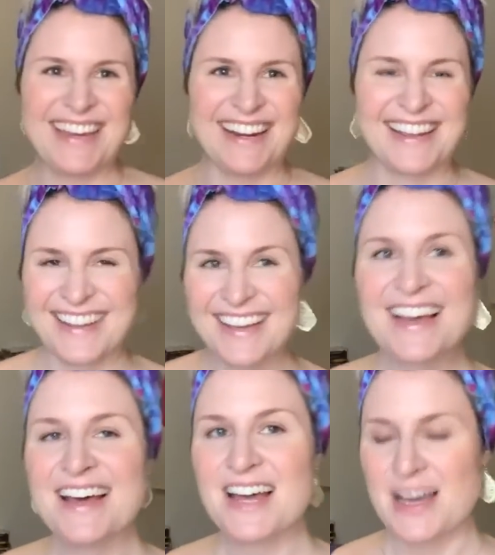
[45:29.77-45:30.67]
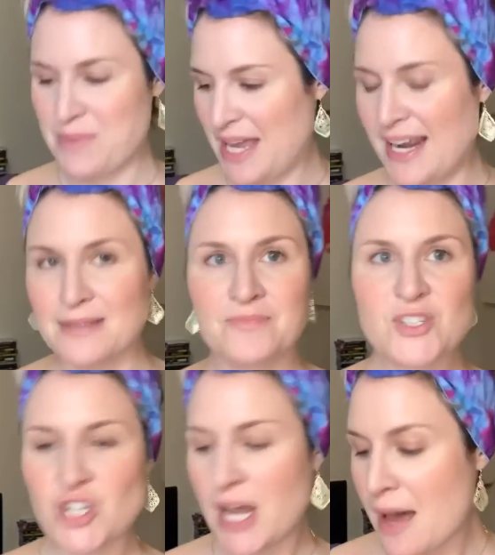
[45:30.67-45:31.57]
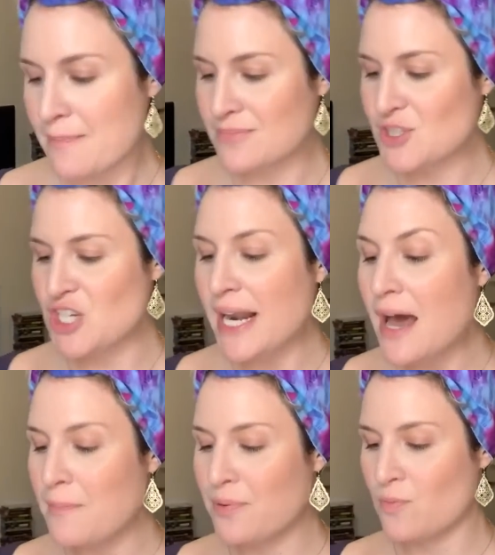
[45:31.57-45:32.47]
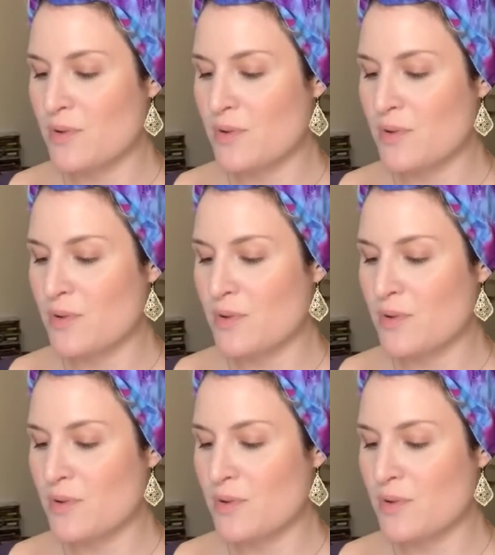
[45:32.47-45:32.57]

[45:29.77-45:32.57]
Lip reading: Kidding. I'm kidding. Shut up. Shut up.